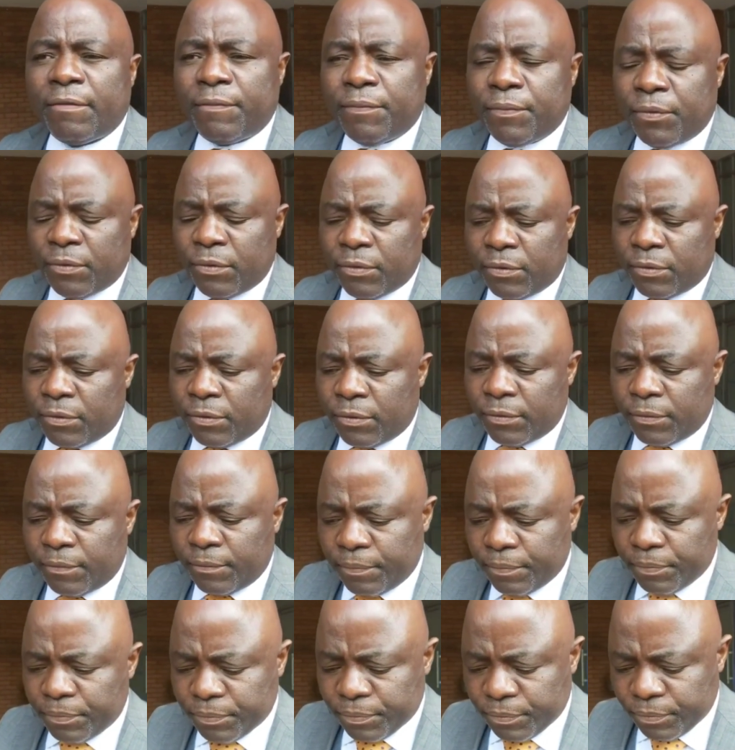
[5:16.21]
for
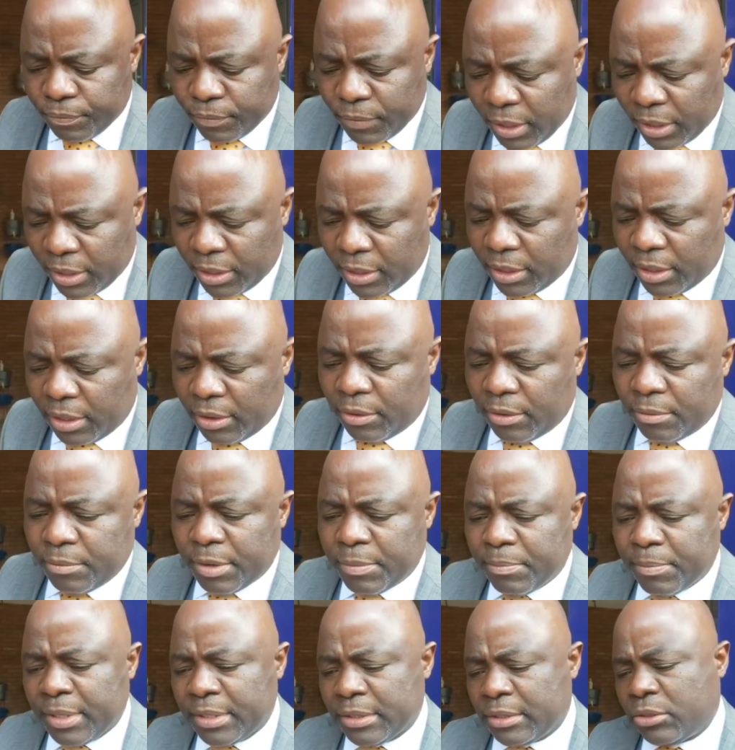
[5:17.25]
our
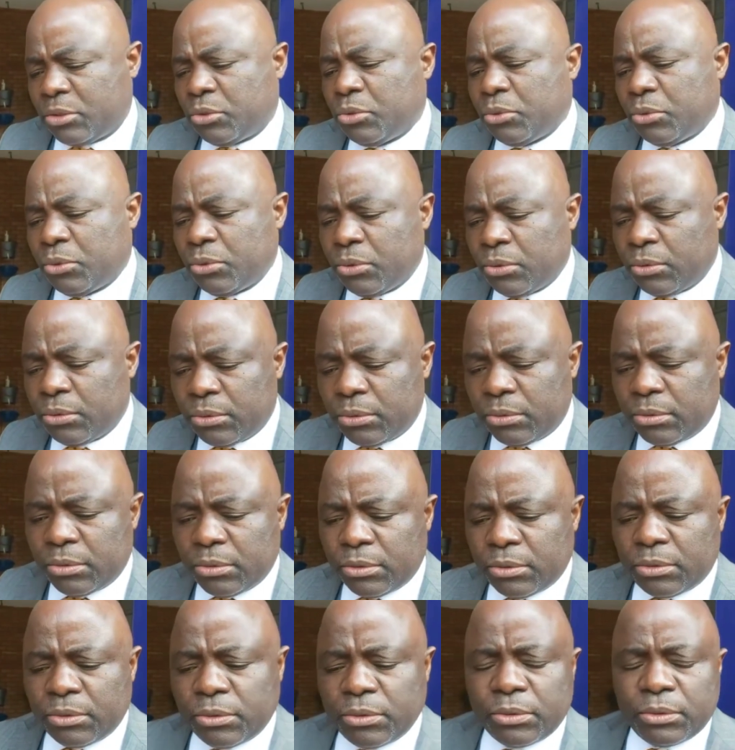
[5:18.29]
members
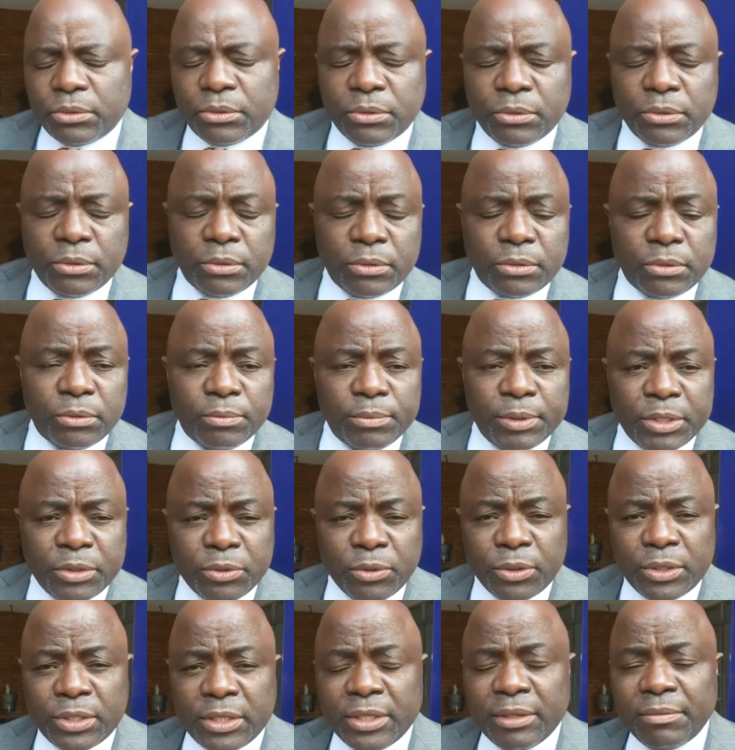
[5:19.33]
to be
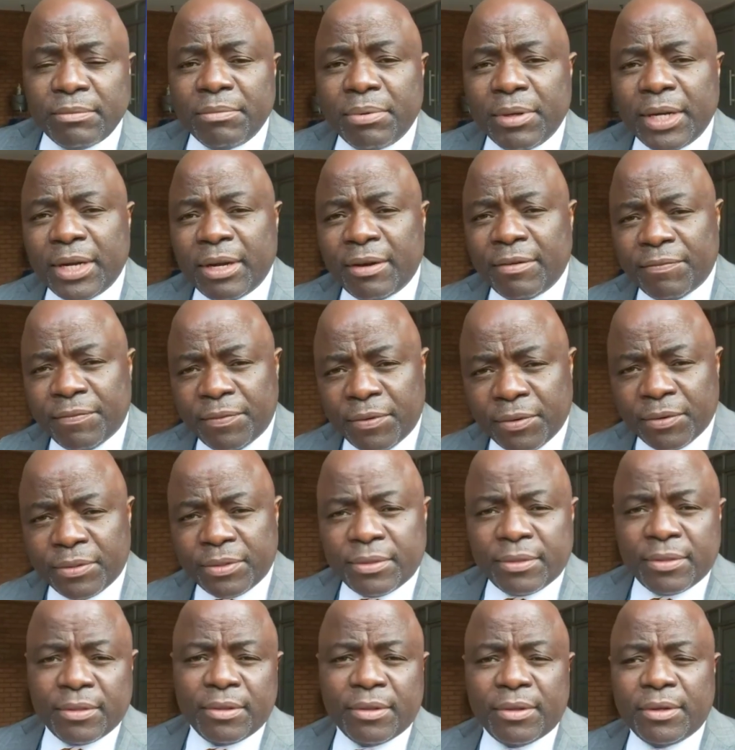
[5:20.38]
trotting back and forth
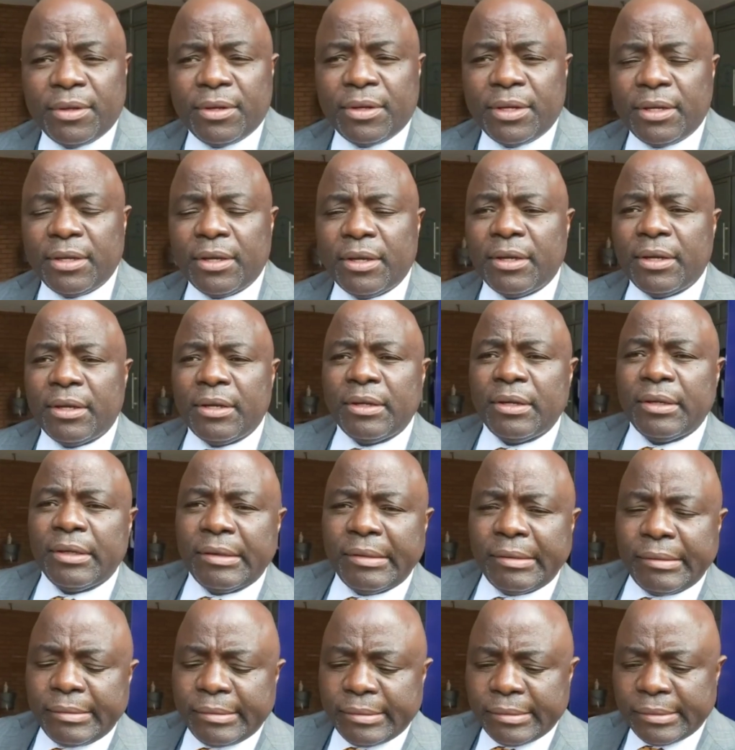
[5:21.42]

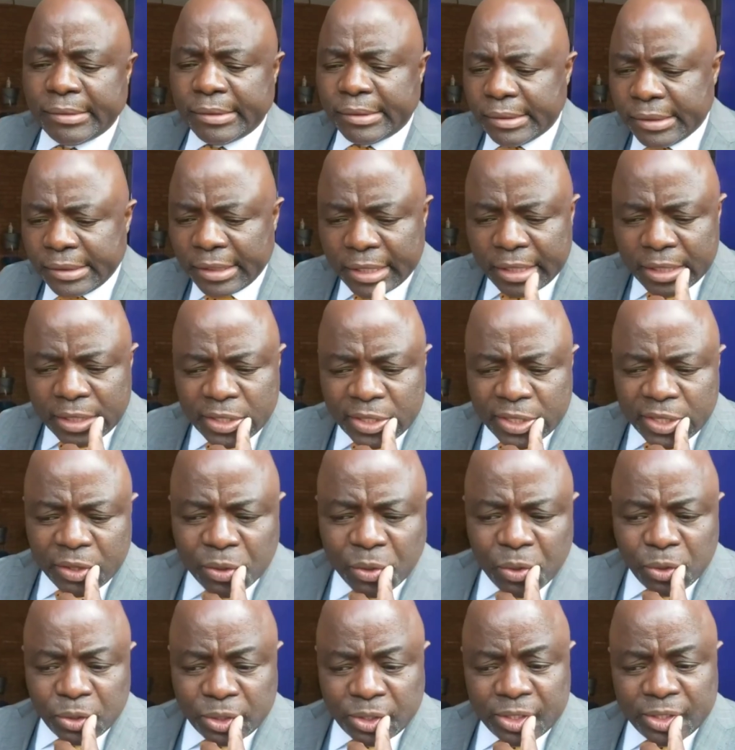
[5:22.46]
in the
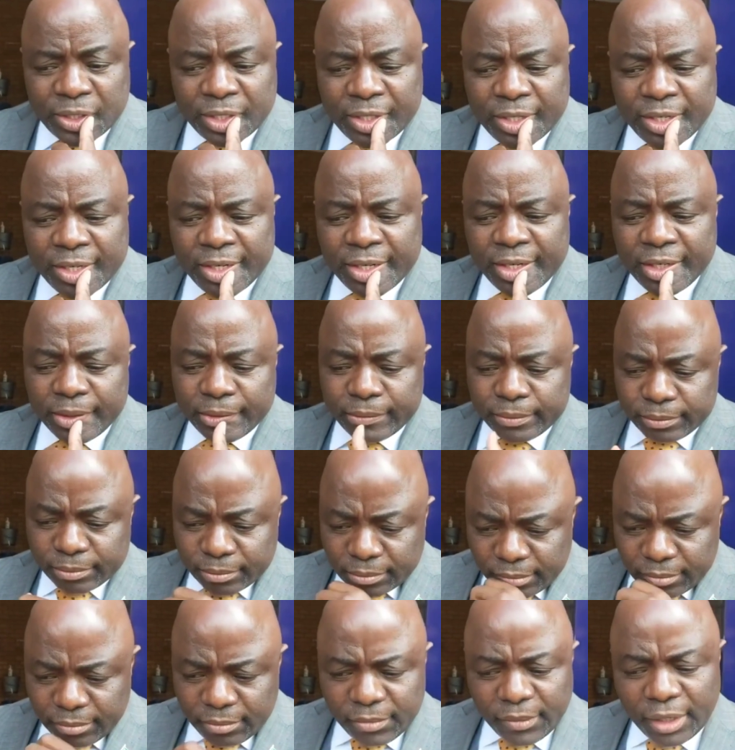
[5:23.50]
courts.
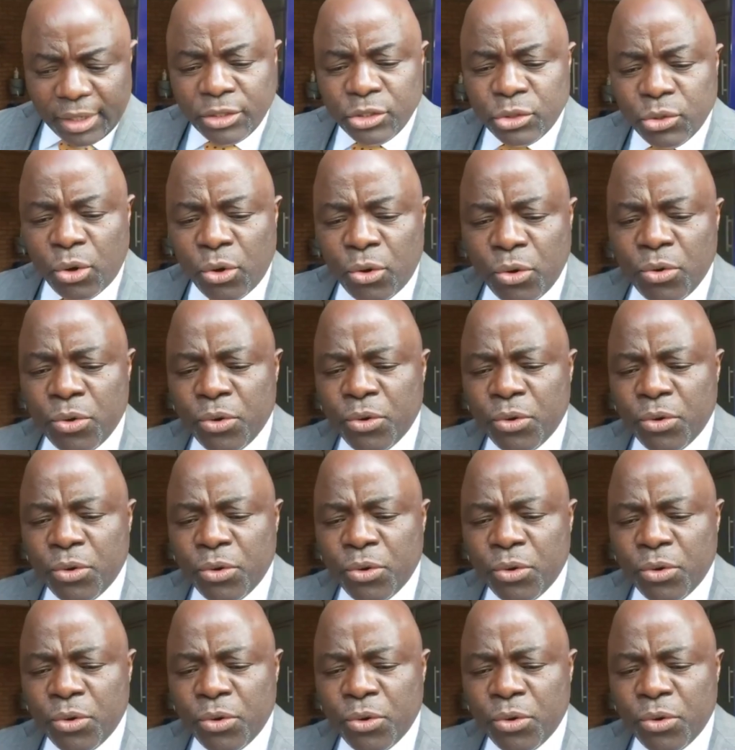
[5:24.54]
So